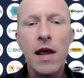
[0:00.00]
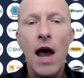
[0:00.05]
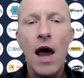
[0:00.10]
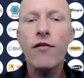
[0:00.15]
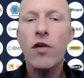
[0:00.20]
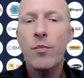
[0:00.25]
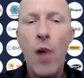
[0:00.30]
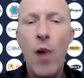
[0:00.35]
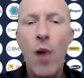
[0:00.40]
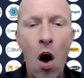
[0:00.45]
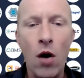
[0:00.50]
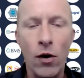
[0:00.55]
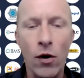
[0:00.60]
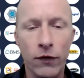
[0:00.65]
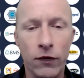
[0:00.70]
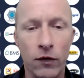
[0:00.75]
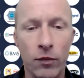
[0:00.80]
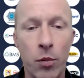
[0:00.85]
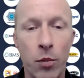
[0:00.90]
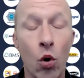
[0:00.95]
having partner
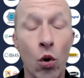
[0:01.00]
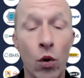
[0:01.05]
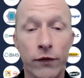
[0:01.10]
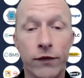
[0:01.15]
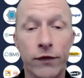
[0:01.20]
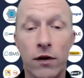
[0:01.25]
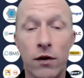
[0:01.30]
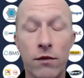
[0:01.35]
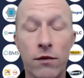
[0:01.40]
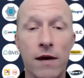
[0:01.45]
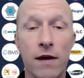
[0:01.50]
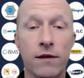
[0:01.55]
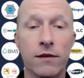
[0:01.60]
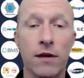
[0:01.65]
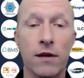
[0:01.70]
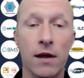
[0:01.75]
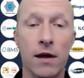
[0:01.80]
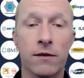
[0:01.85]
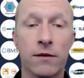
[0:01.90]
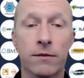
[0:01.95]
support to do these
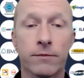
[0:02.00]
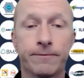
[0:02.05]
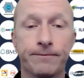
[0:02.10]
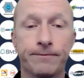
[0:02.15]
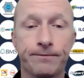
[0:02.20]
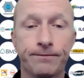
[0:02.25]
things.